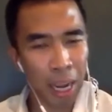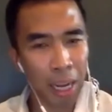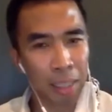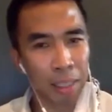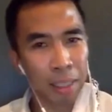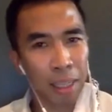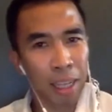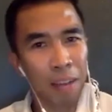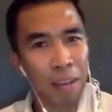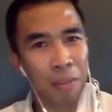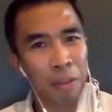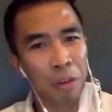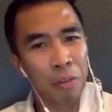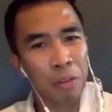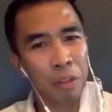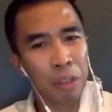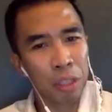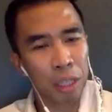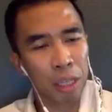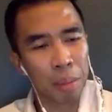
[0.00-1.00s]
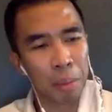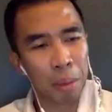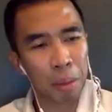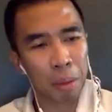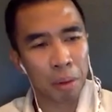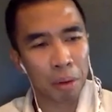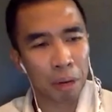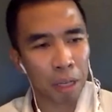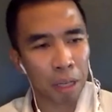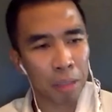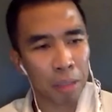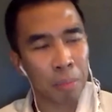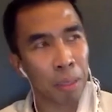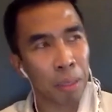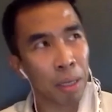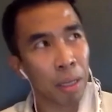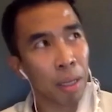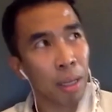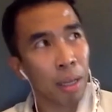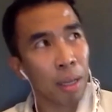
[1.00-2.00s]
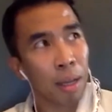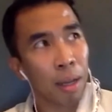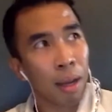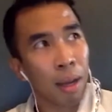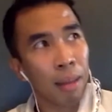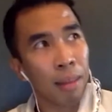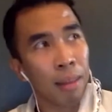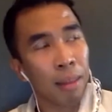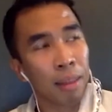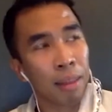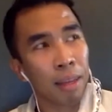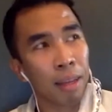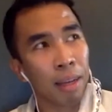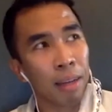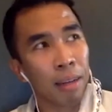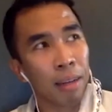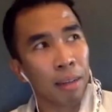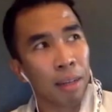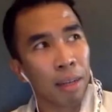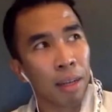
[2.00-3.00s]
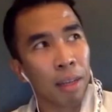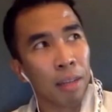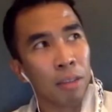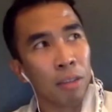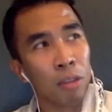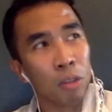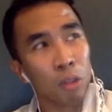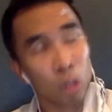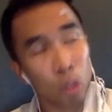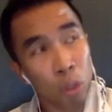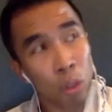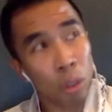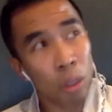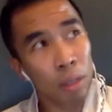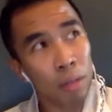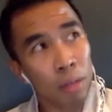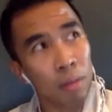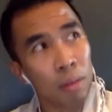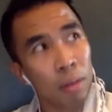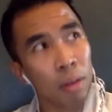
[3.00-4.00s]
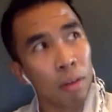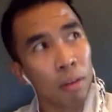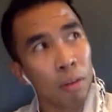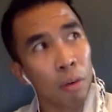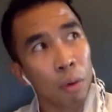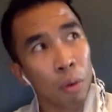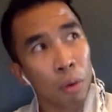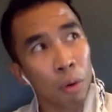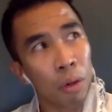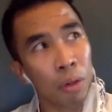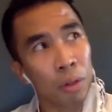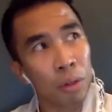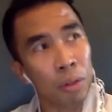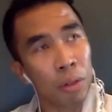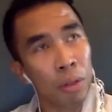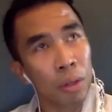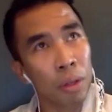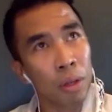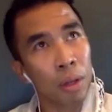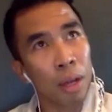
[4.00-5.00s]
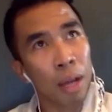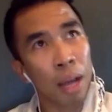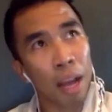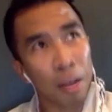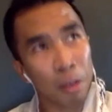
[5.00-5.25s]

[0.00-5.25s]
actually having your vision come across. But I think that clients should, of course, have